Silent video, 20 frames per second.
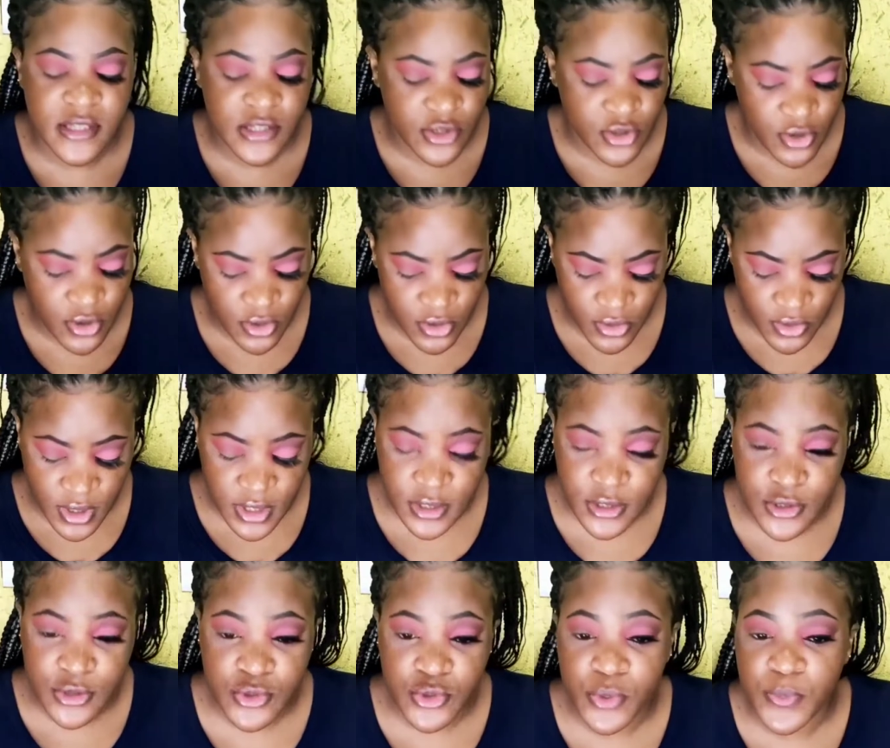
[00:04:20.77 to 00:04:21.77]
This color
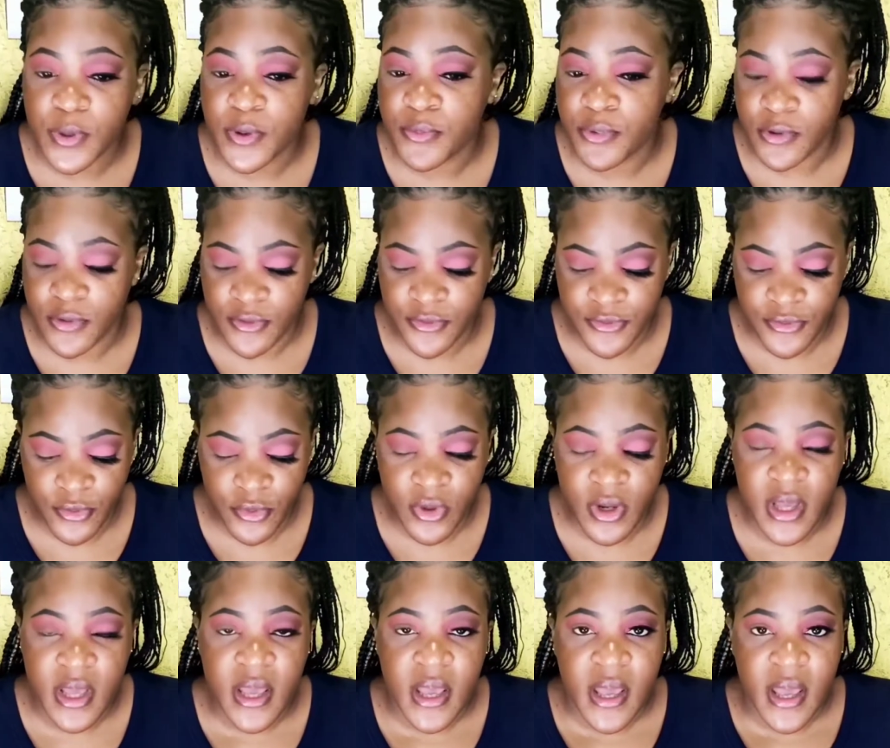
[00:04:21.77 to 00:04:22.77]
is super beautiful
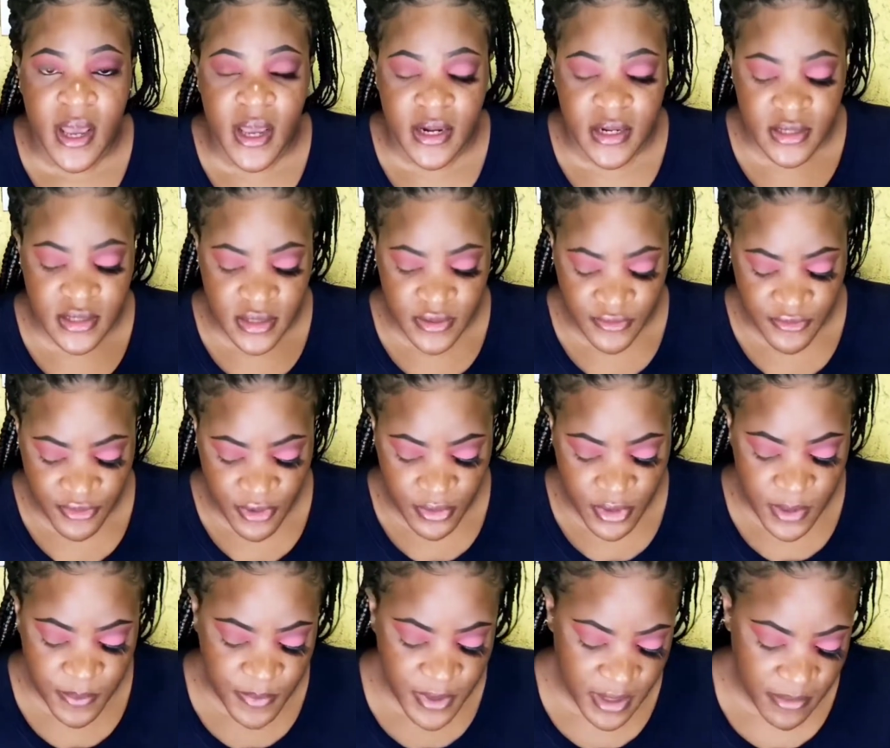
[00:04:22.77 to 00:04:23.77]
and it's
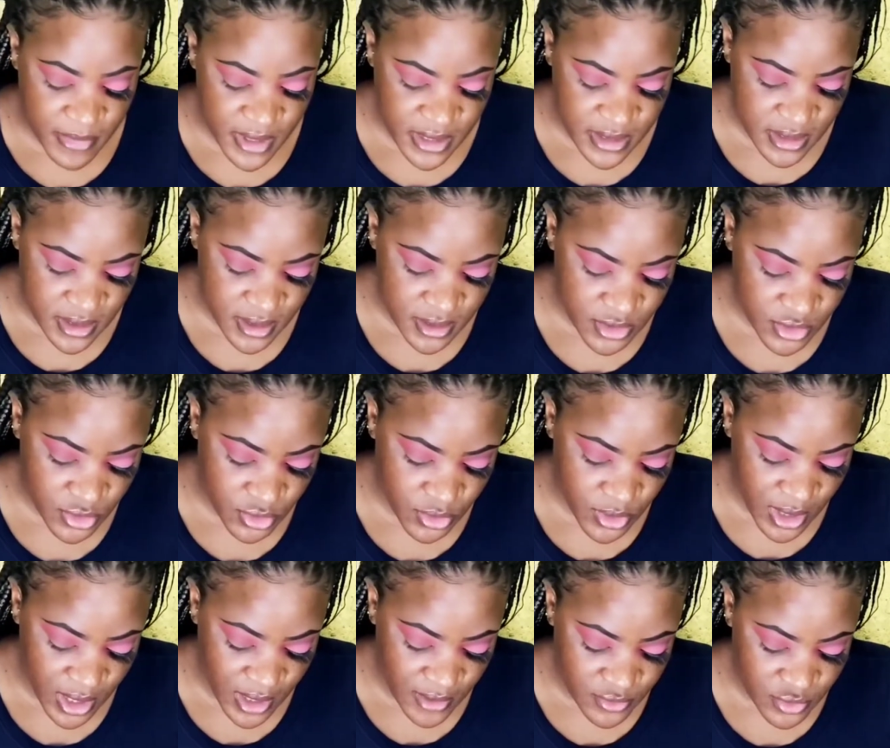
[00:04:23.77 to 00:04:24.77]
very pigmented, so
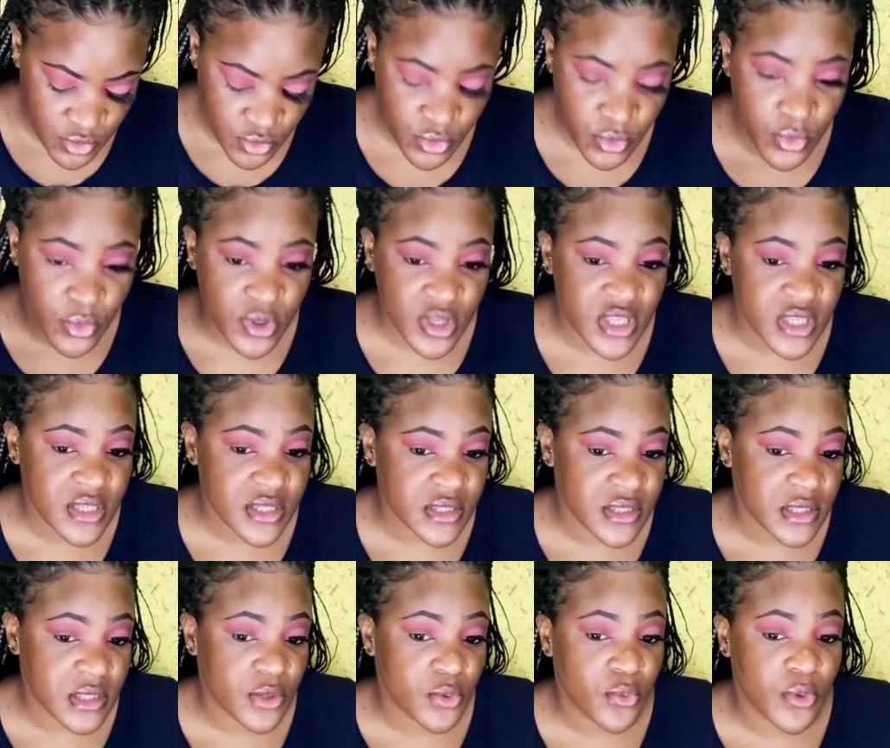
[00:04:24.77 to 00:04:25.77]
you have to go
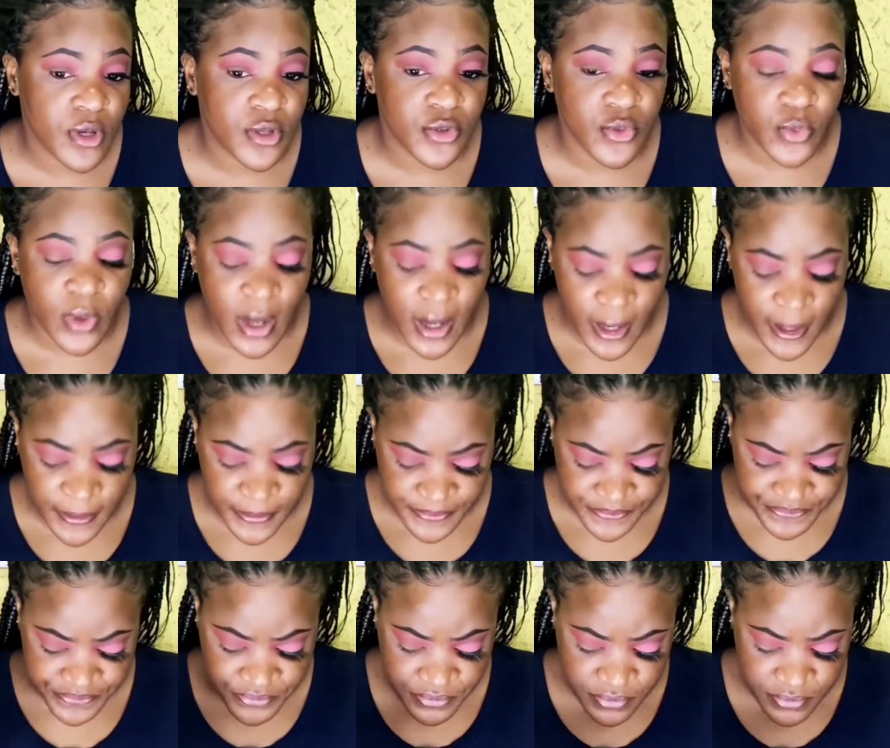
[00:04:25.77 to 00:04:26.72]
easy when you are